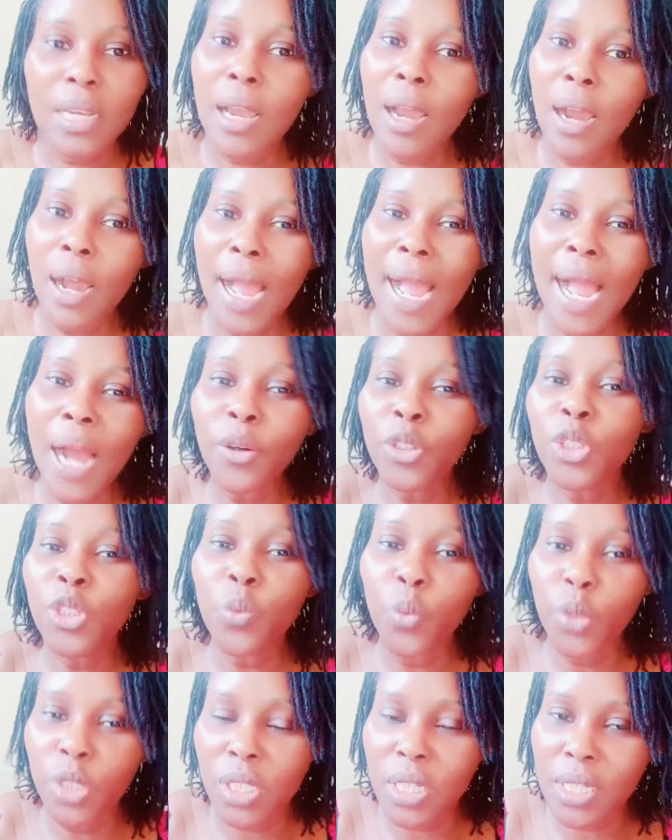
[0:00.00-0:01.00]
how
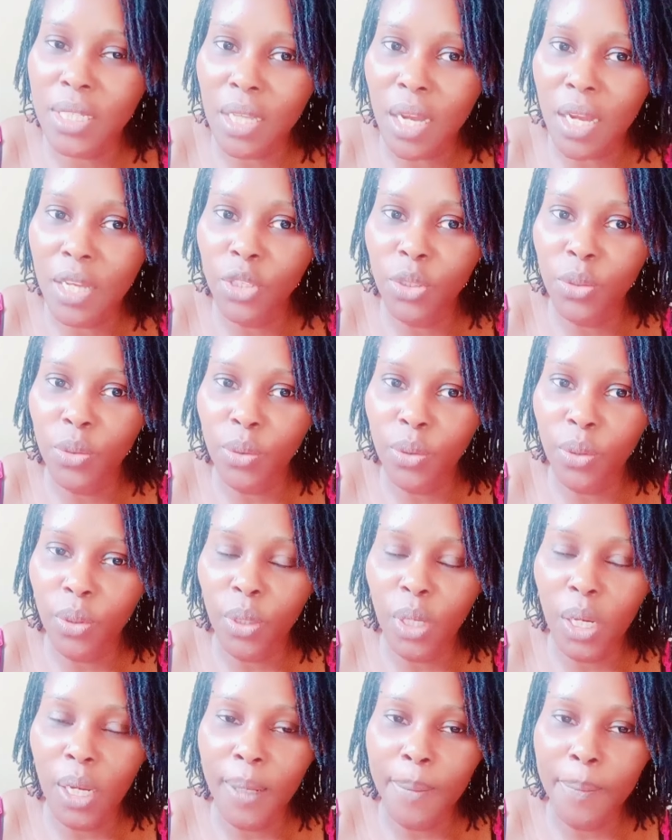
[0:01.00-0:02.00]
you want to start
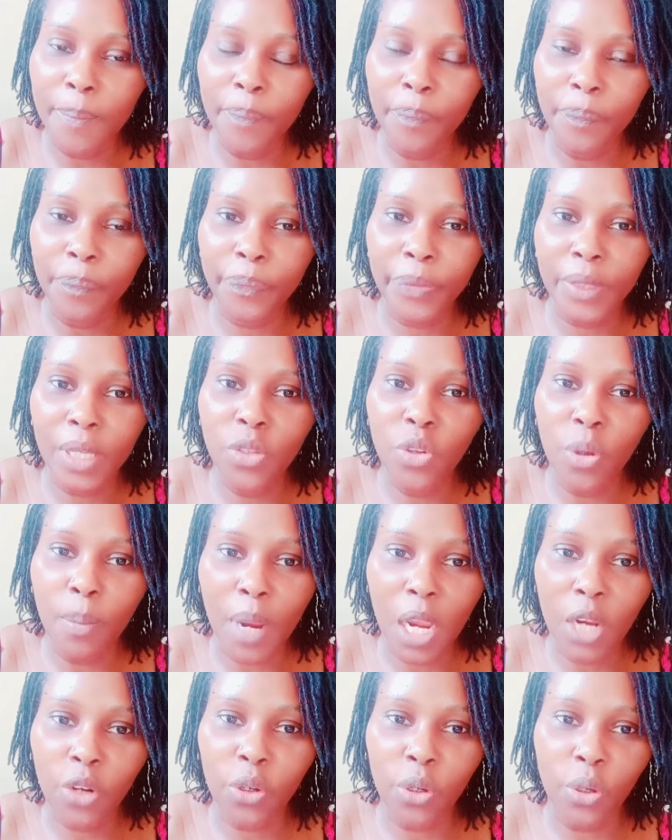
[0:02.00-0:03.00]
your
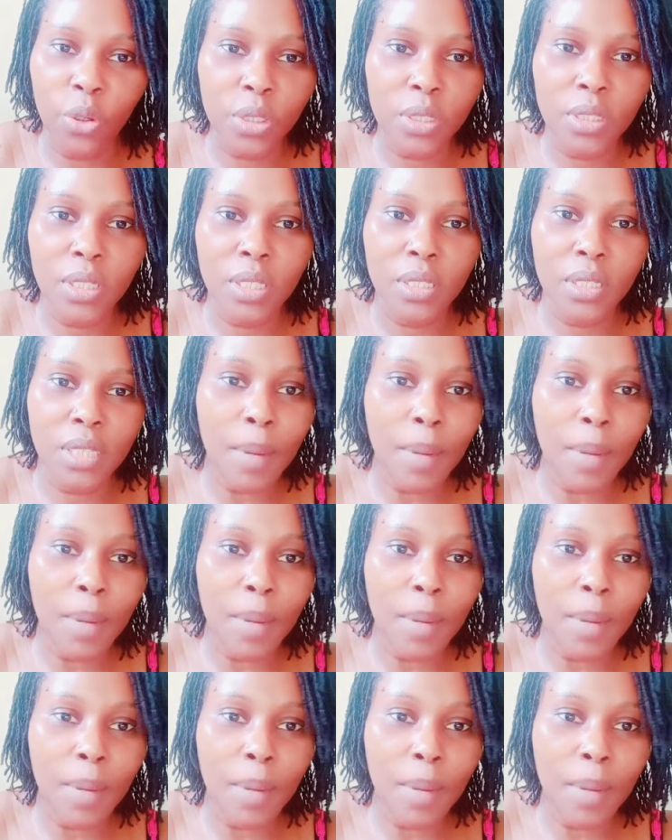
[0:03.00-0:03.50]
Microlocs.